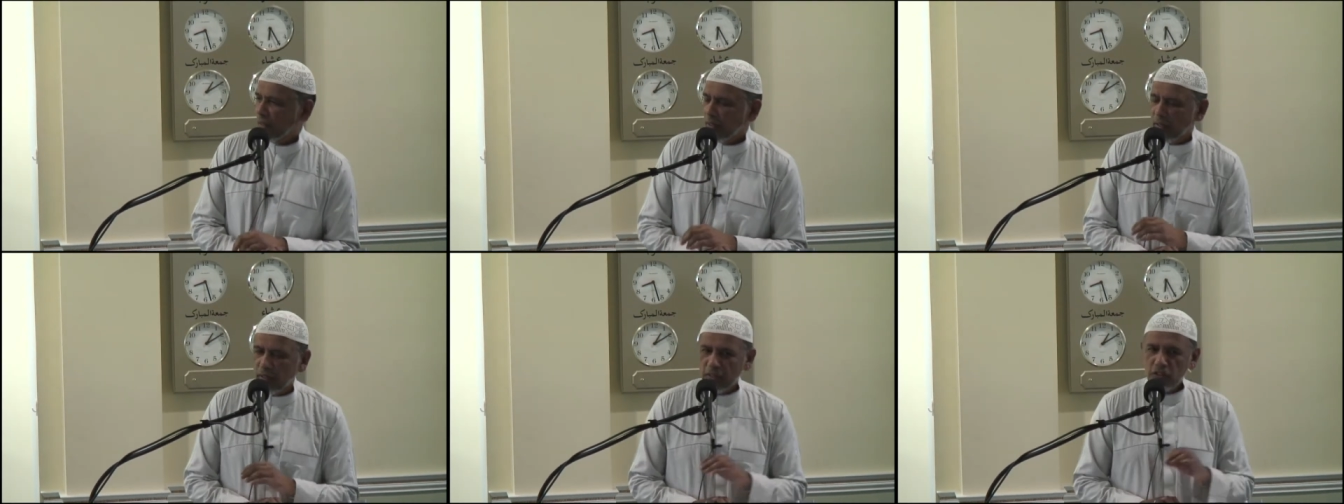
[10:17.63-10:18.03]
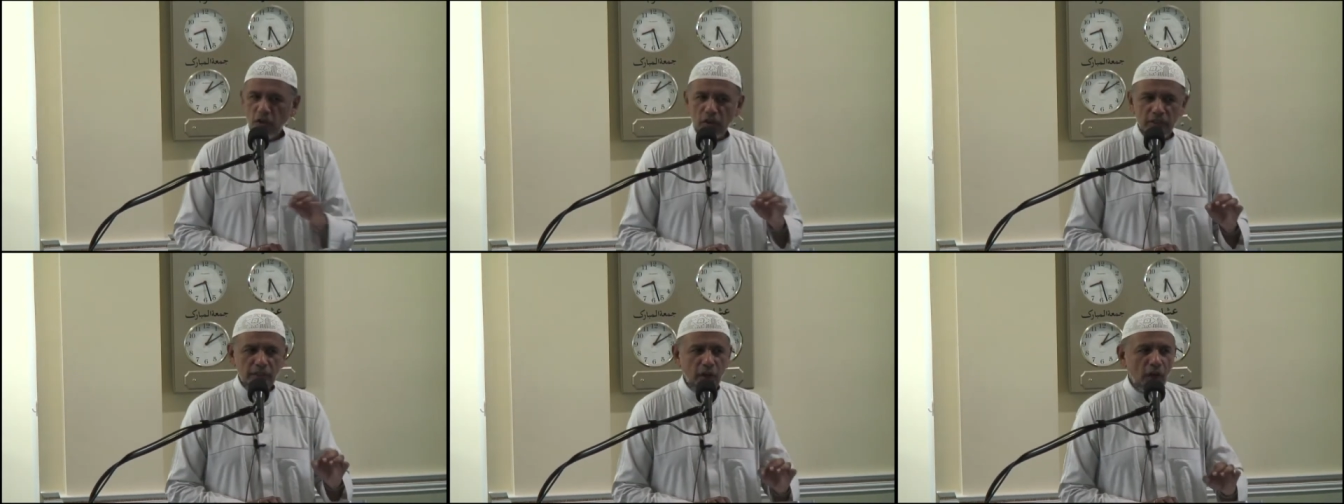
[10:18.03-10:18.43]
It is
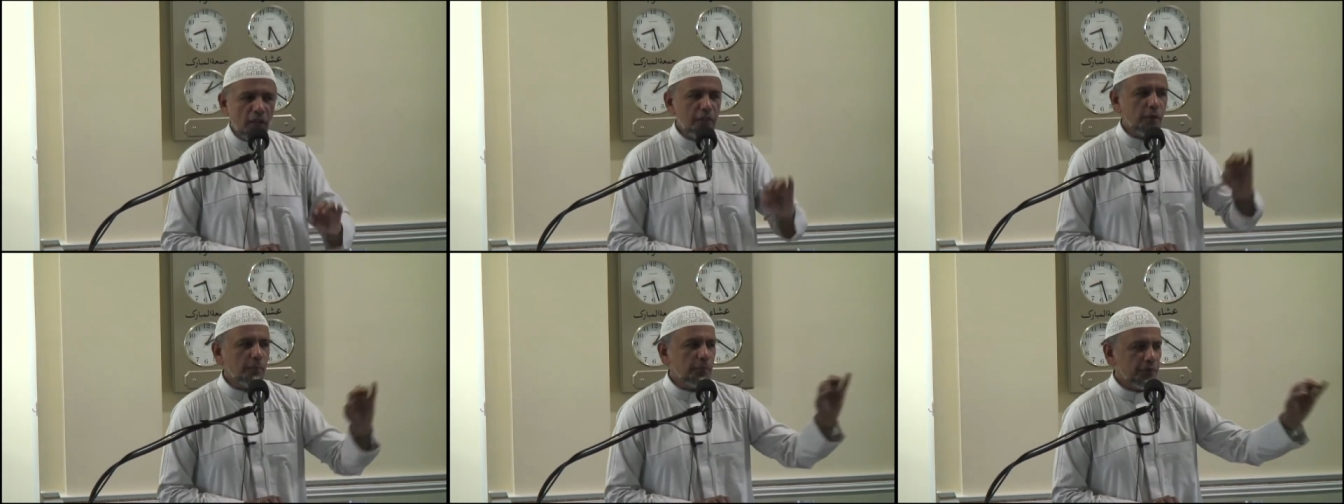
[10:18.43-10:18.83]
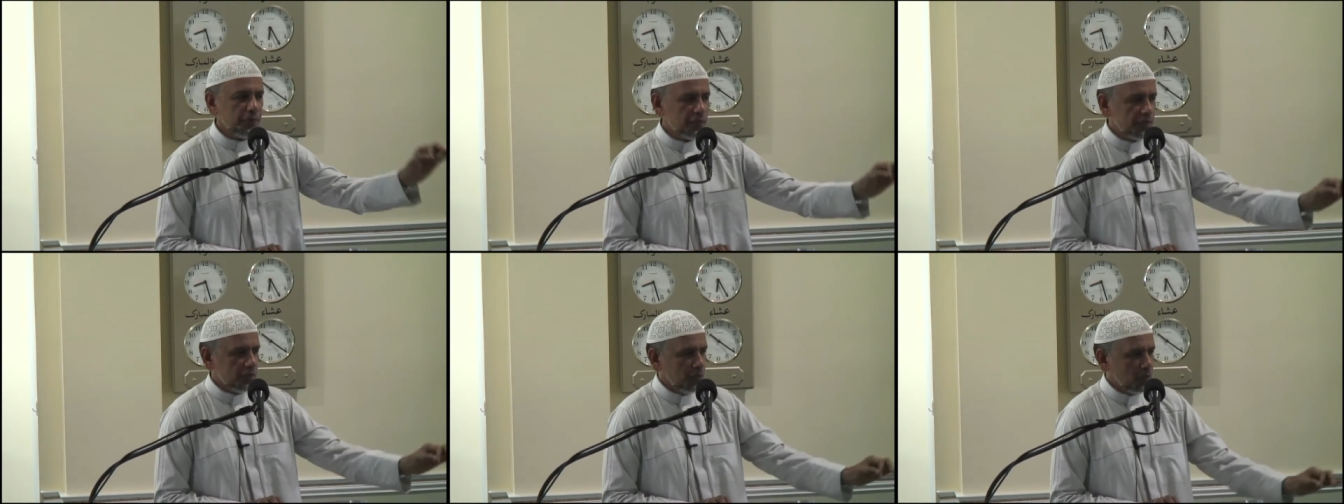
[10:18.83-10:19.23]
the other
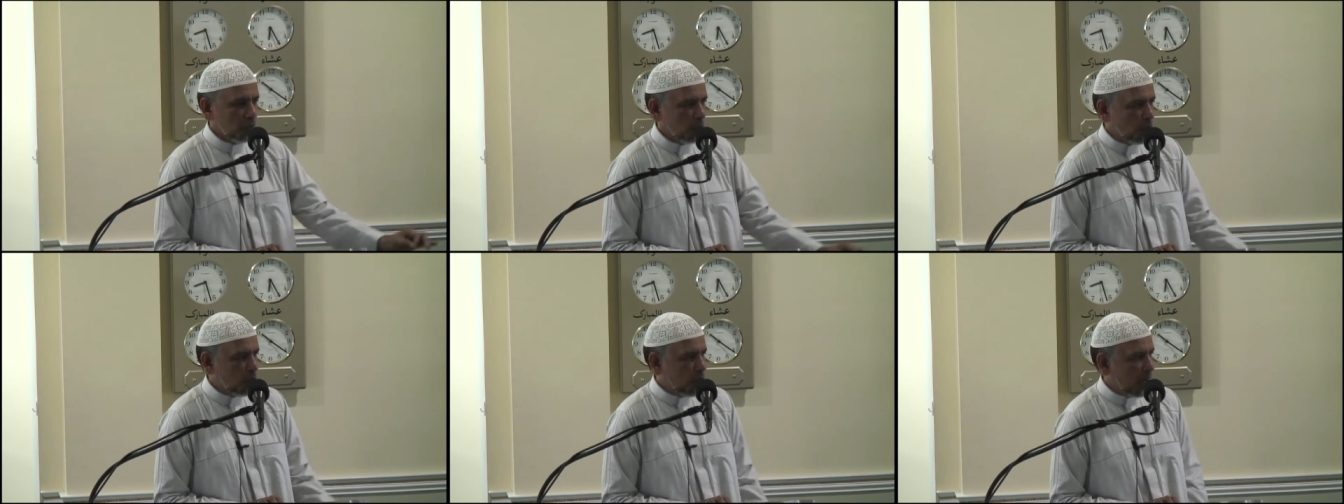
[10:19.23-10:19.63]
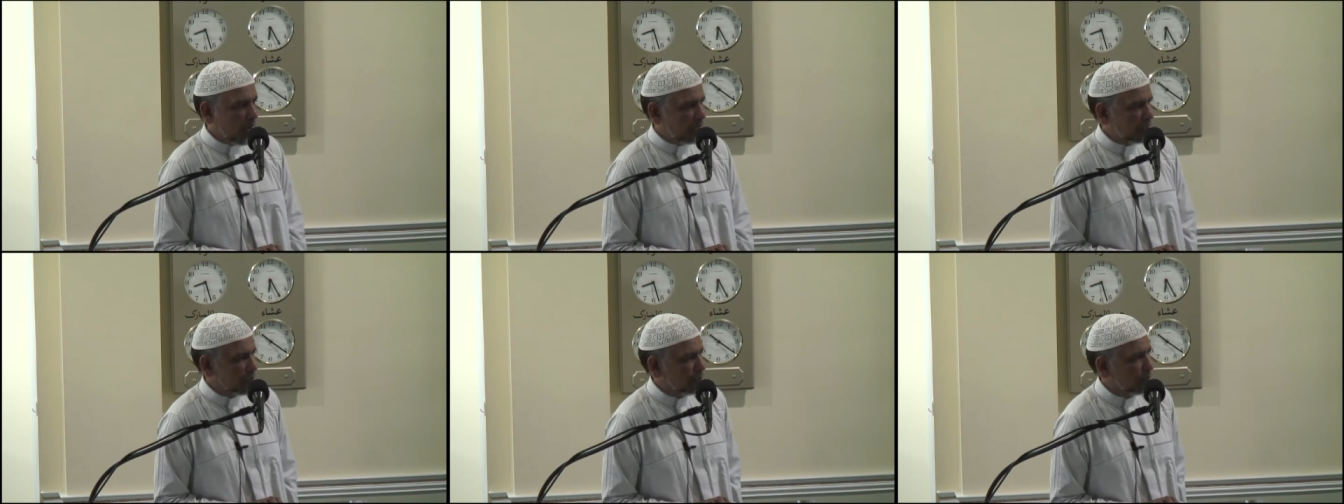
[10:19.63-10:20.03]
person who
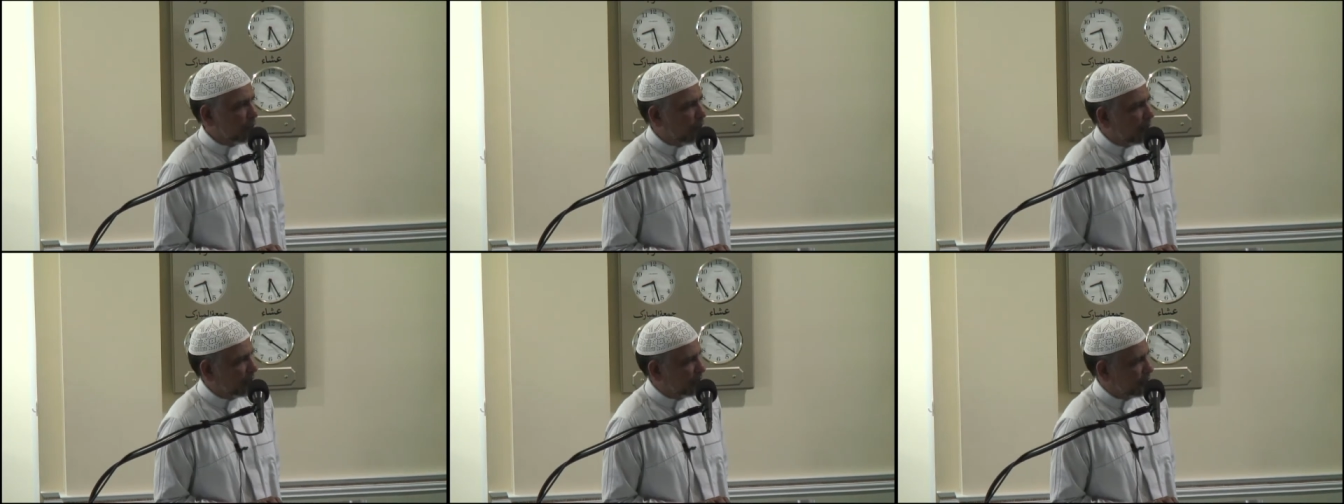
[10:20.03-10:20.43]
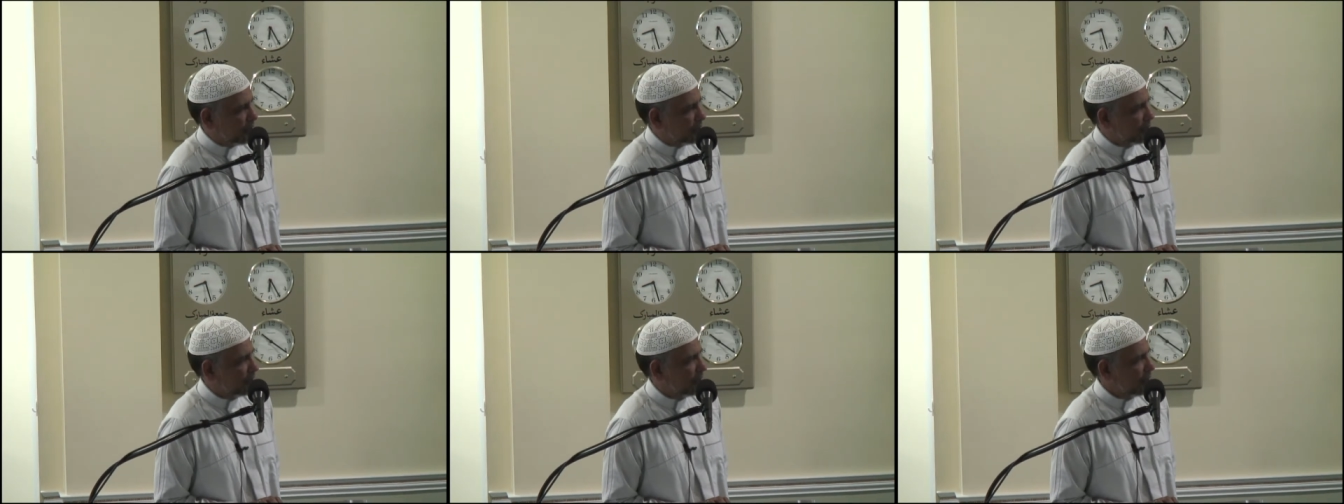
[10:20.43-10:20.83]
has faults,